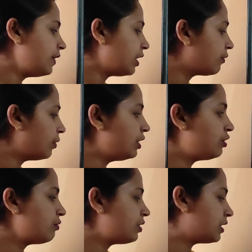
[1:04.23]
we are going
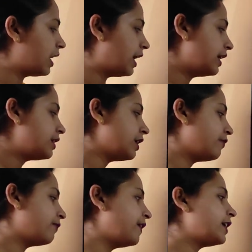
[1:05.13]
to start
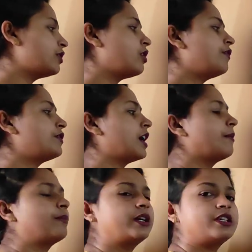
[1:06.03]
effect of
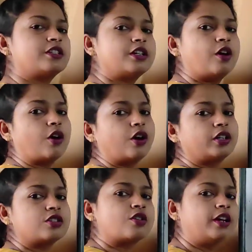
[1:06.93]
temperature
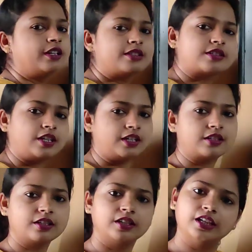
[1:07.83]
on solid state.
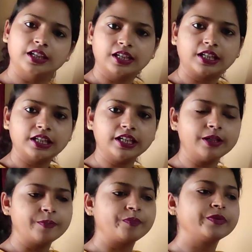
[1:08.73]
Clear?
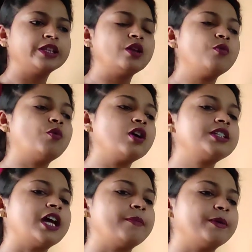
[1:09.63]
Now
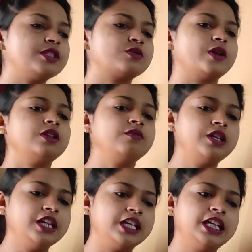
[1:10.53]
what happens when
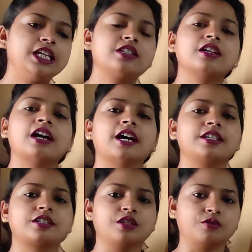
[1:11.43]
we heat
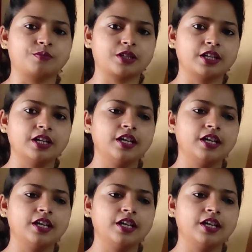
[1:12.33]
ice cubes?